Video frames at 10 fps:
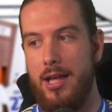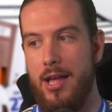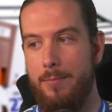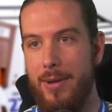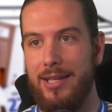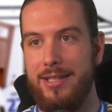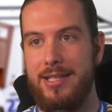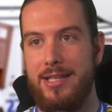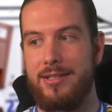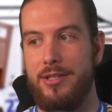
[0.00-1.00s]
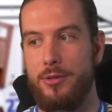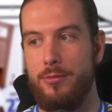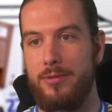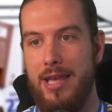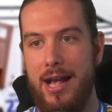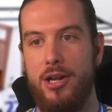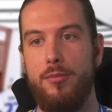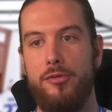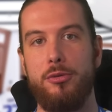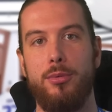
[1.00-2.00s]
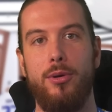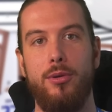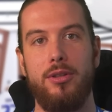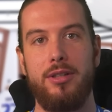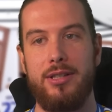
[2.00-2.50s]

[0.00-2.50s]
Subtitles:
ability to get comfortable,